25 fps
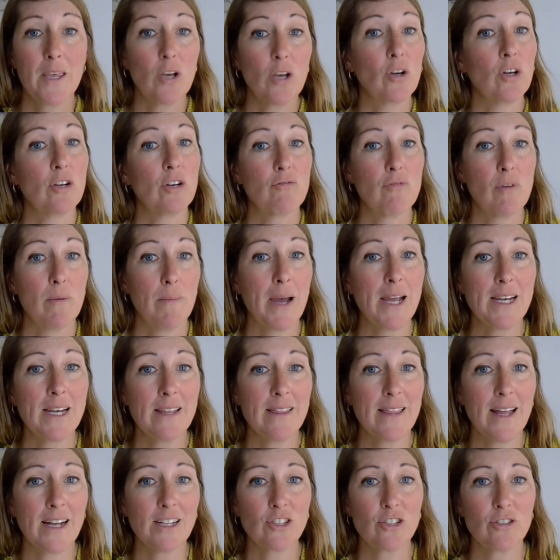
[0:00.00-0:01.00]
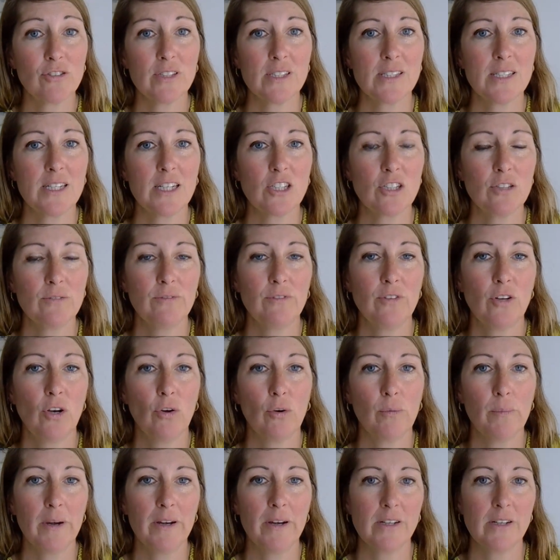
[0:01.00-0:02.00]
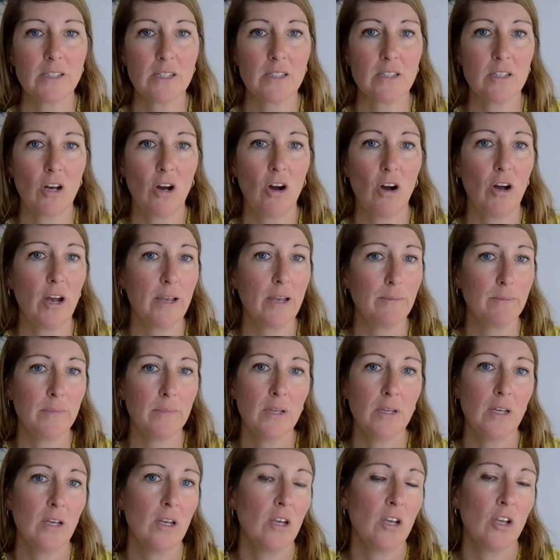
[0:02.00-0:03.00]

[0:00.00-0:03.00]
you're going to remain in that jurisdiction for long periods of time,